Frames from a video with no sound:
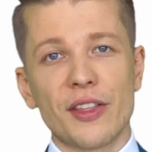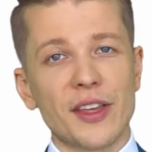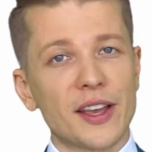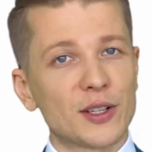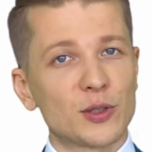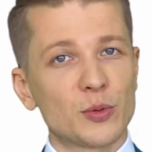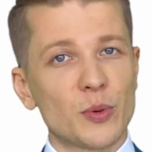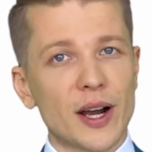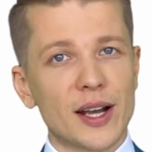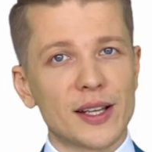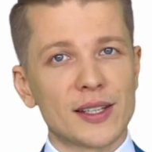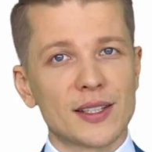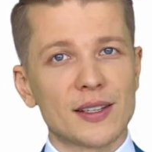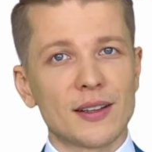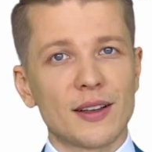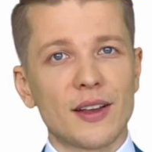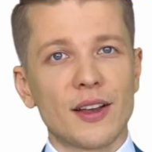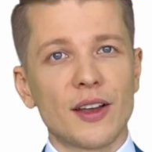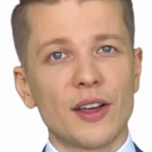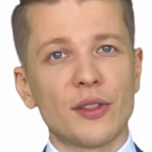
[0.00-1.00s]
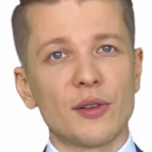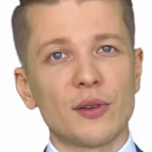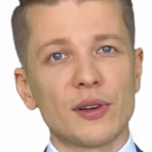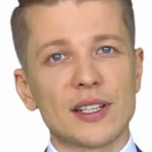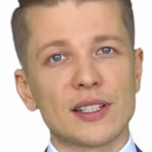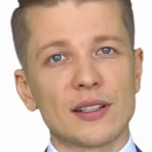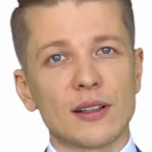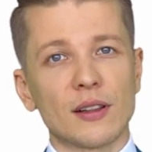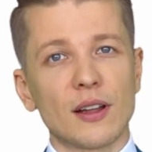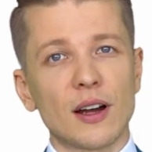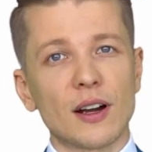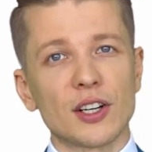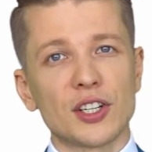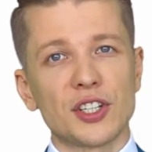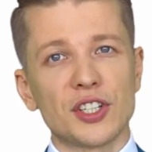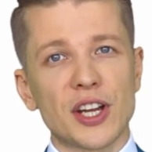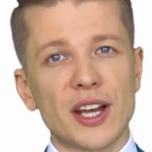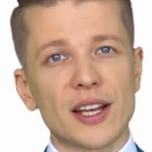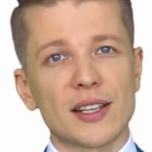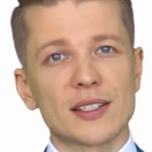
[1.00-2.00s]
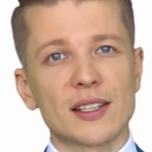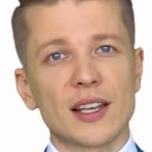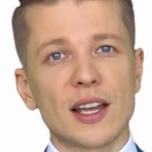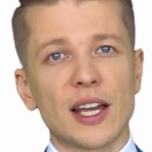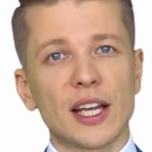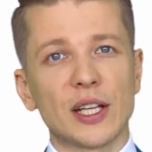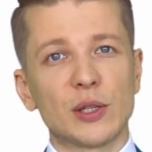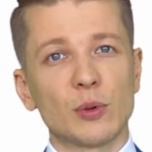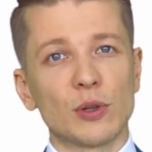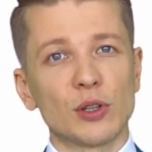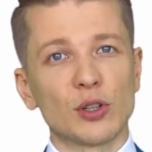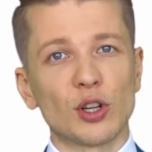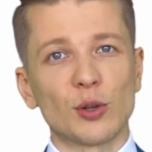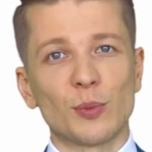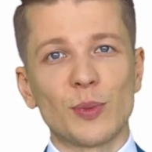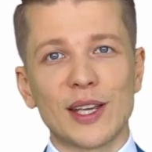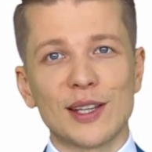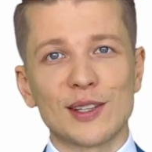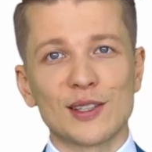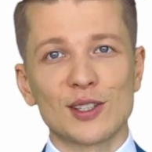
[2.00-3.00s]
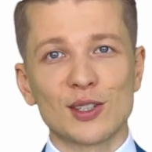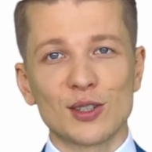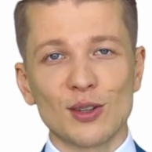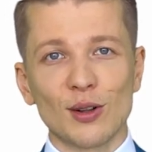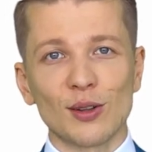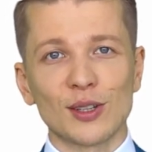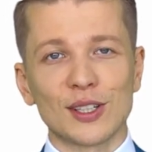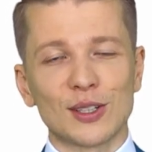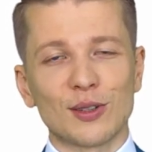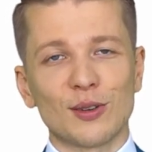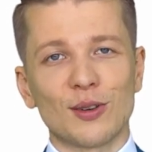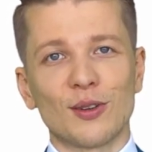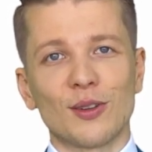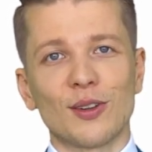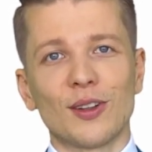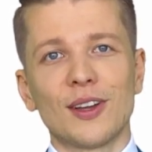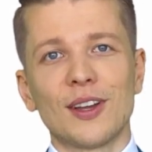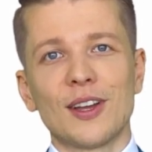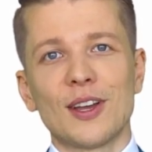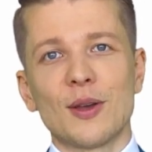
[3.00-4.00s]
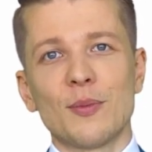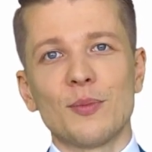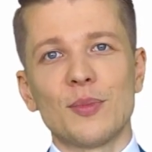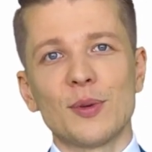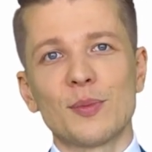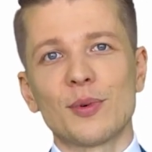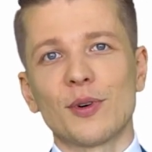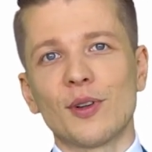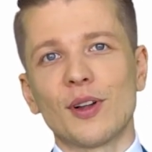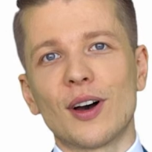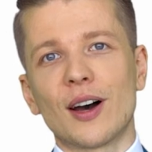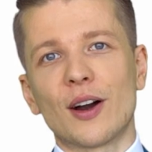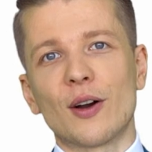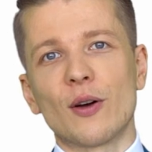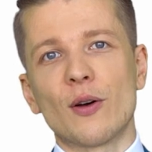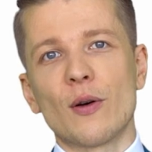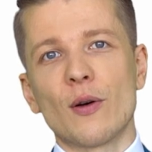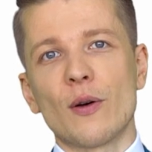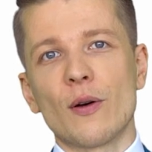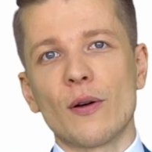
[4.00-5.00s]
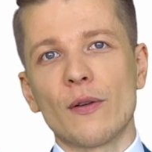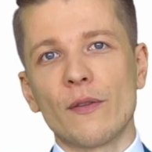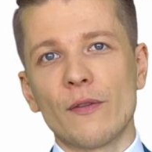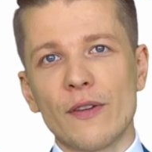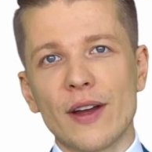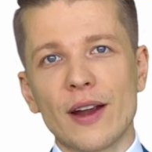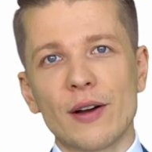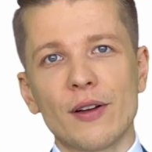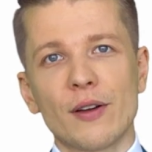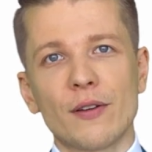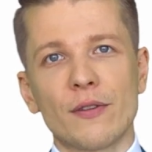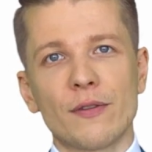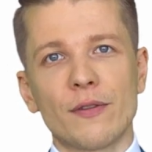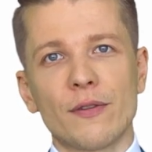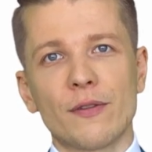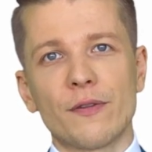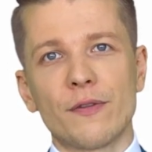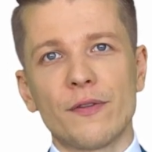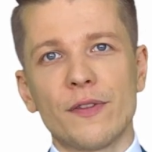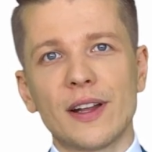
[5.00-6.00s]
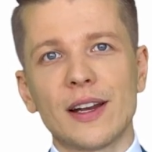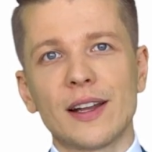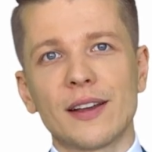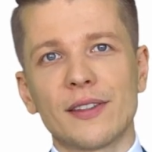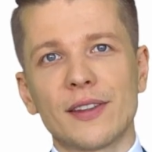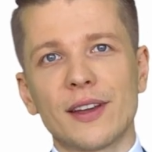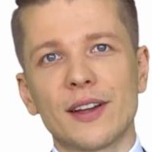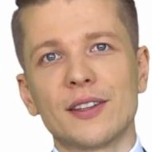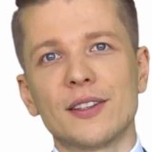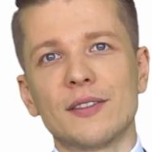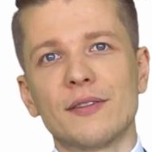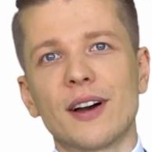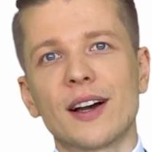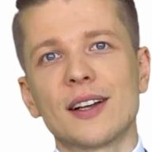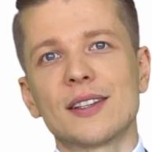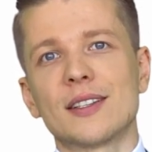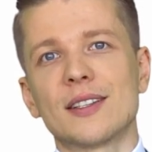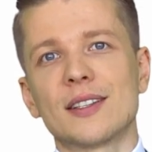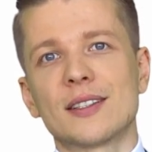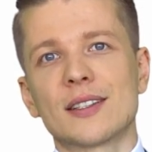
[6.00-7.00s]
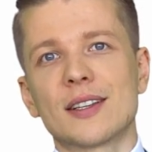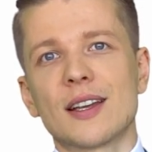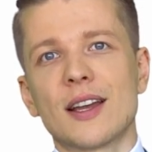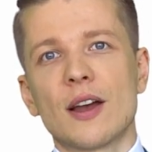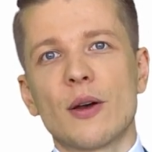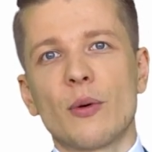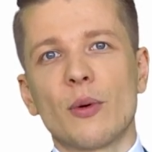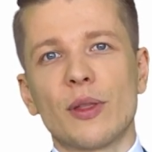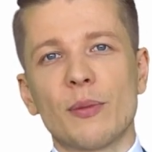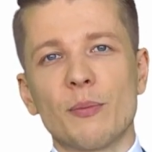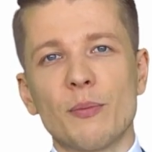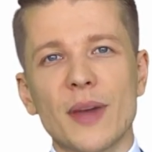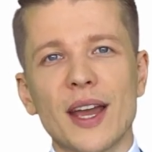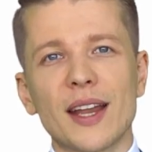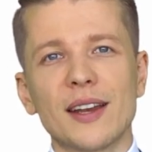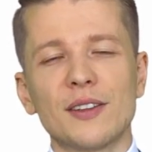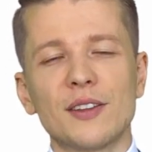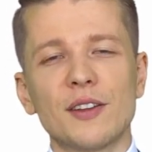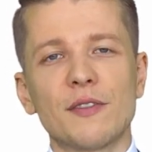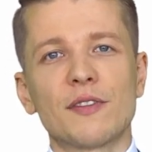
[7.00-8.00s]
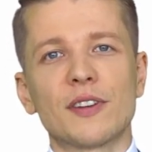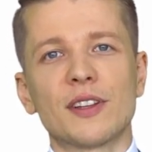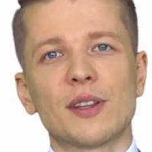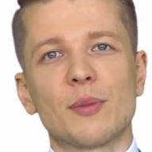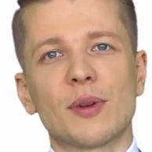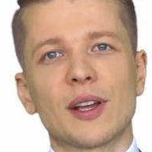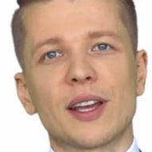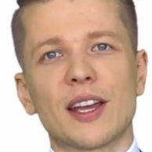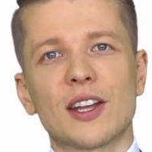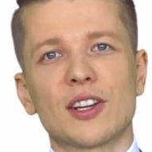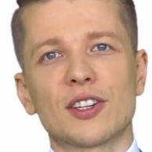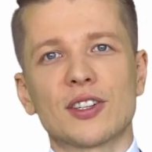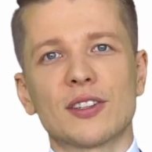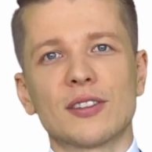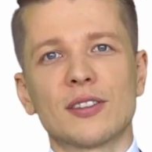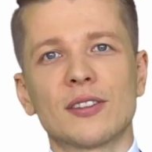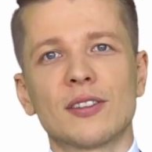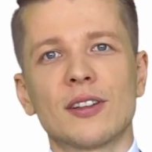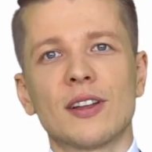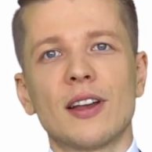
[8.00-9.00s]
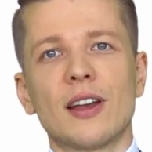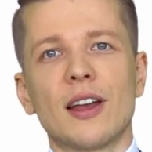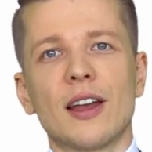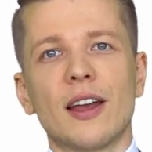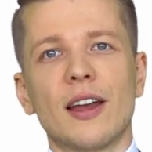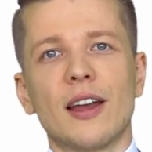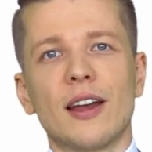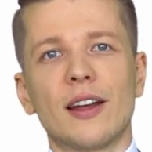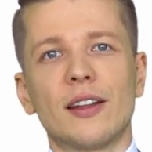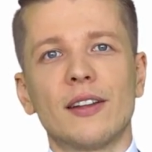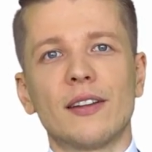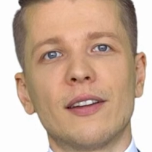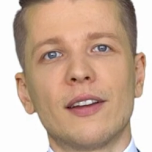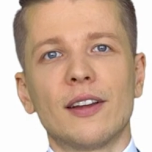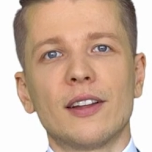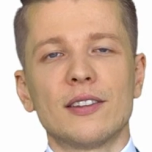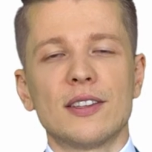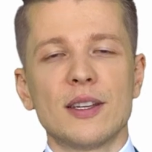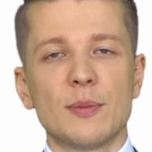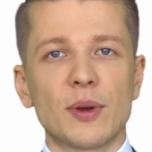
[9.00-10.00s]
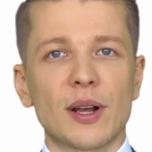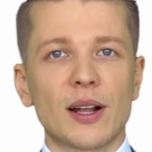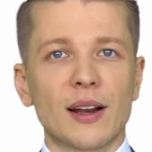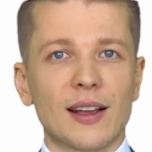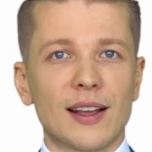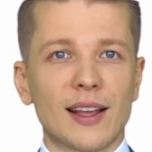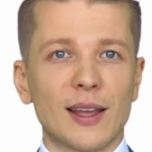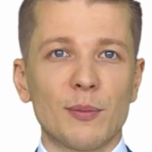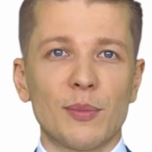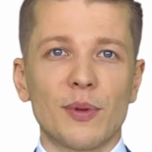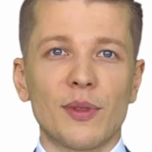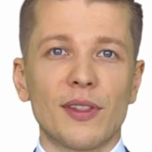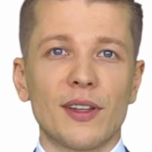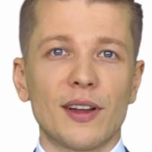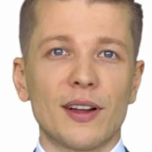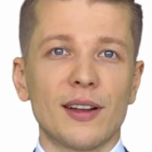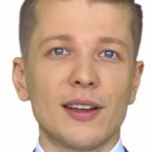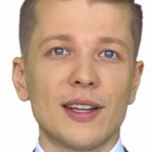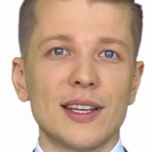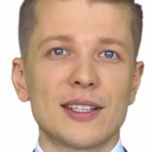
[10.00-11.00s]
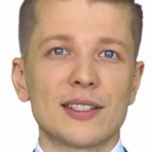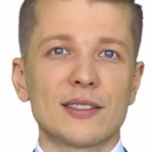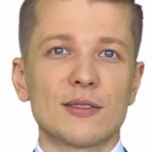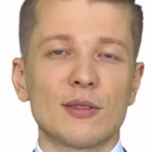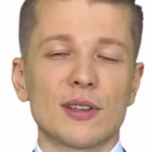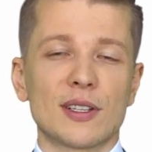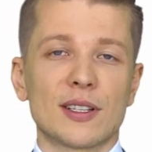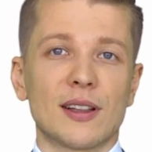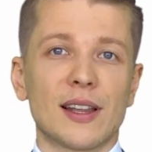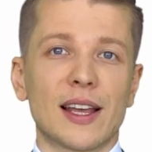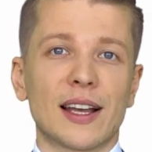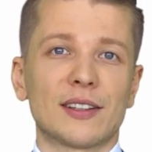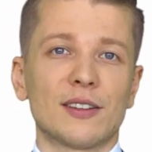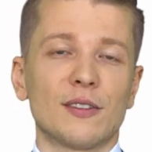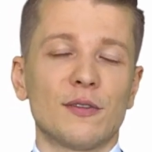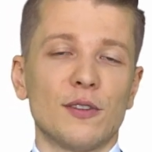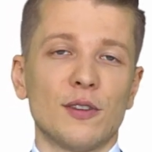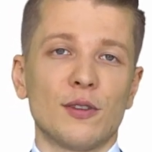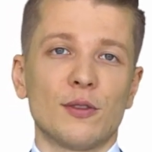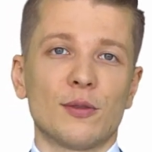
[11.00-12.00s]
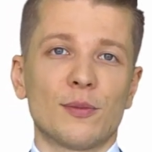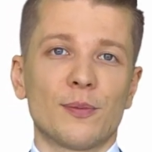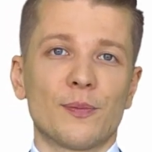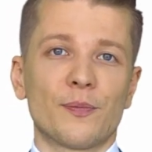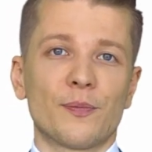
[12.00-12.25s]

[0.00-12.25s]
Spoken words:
think twice. there is a large chance it will not be installed at all. People are wary of filling their devices with many different applications and typically keep their list to a selected few.